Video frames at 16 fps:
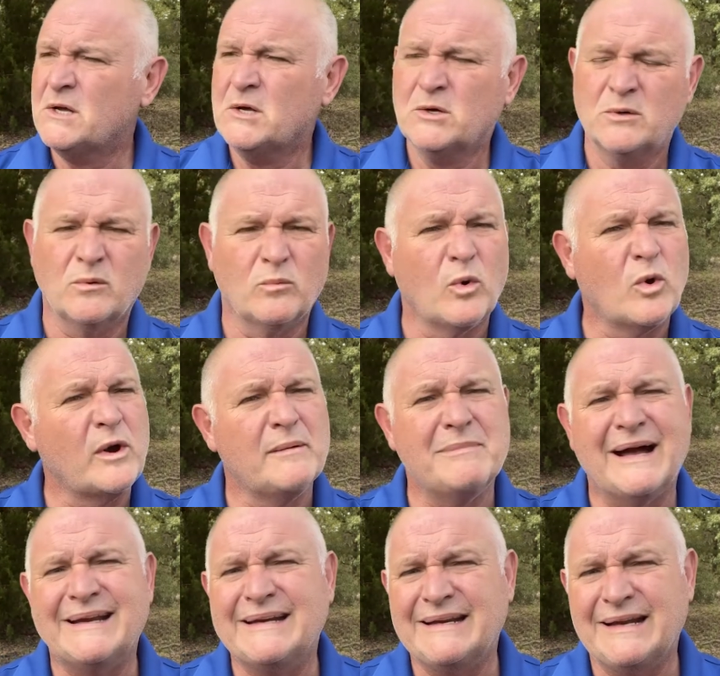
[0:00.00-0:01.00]
Don't worry
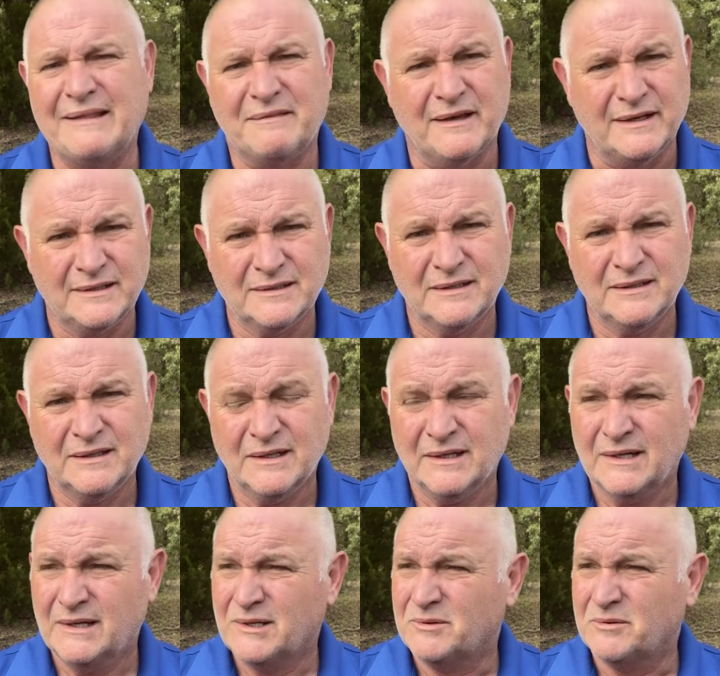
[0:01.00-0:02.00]
about anything.
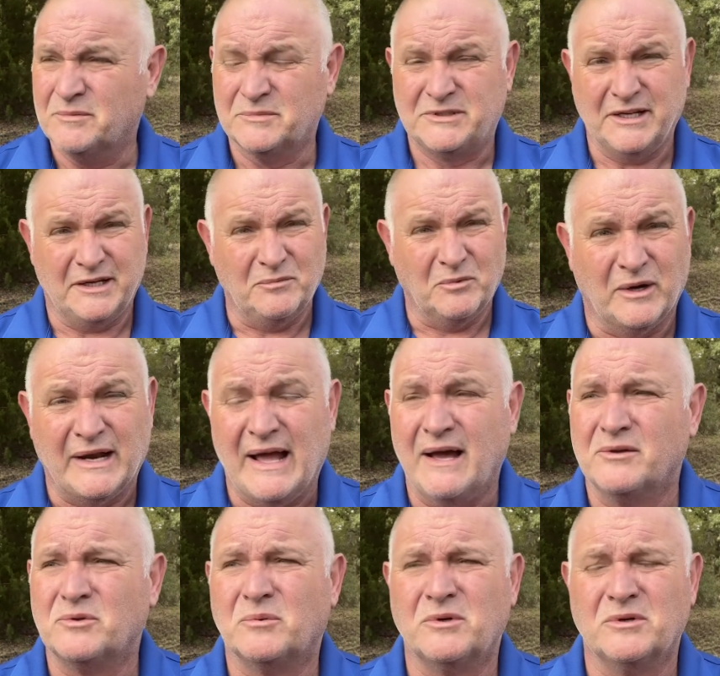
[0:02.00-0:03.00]
I'm going to tell you how
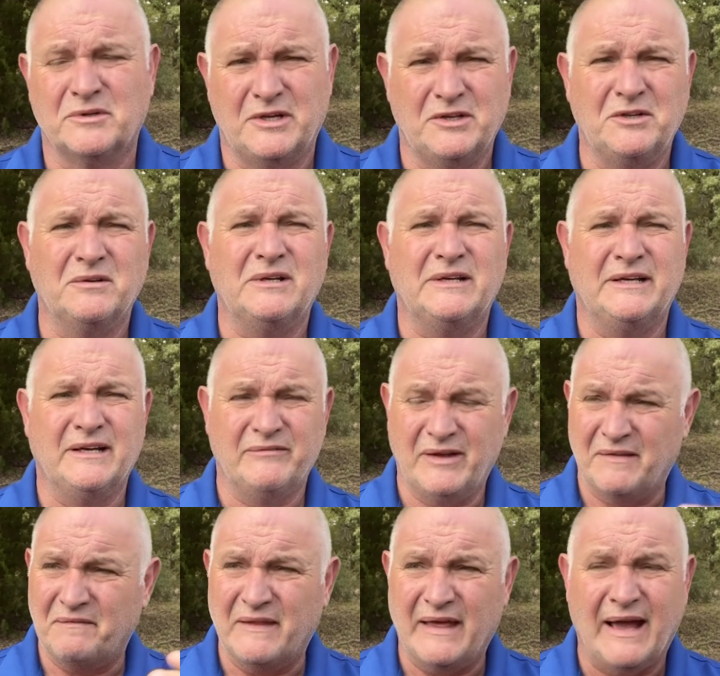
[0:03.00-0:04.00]
in the world can you live
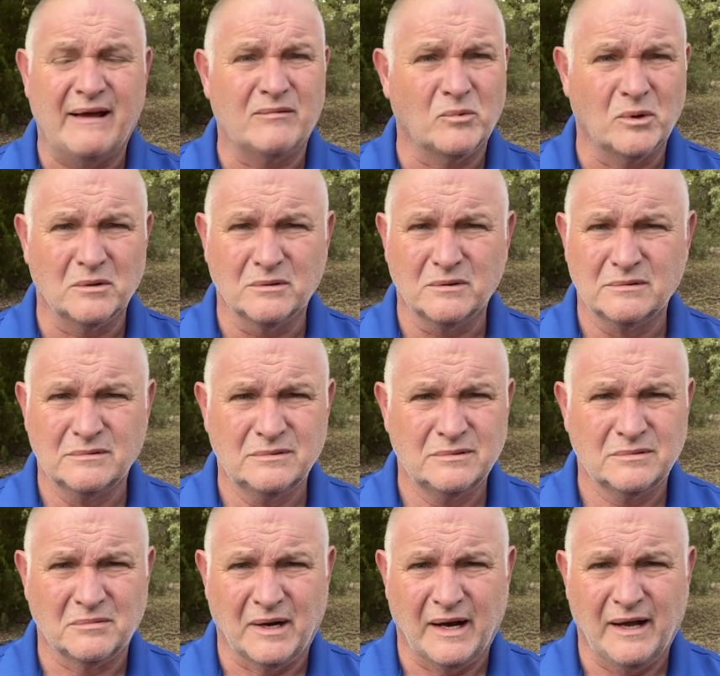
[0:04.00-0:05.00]
in that world,
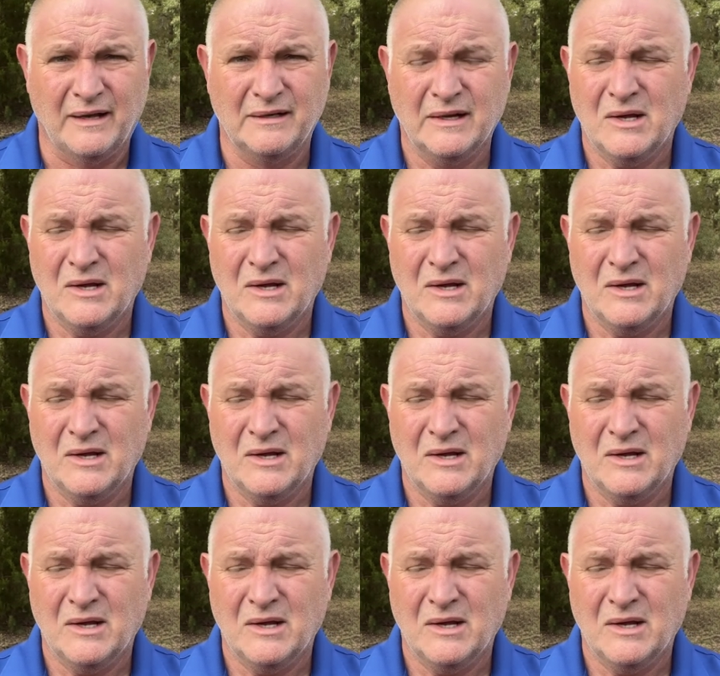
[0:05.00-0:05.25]
right?